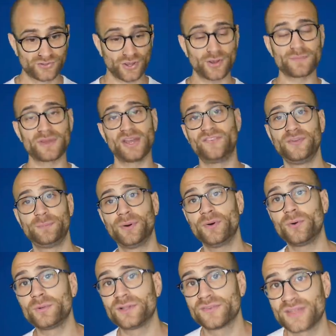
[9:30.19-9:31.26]
So, if you put
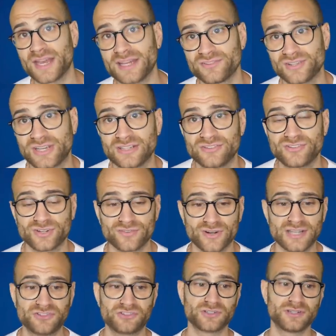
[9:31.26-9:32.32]
all of that into
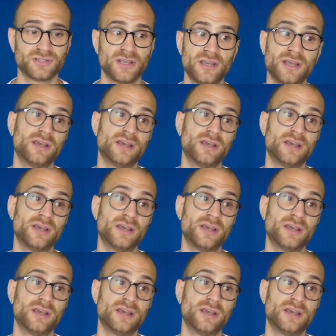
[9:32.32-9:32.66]
consideration,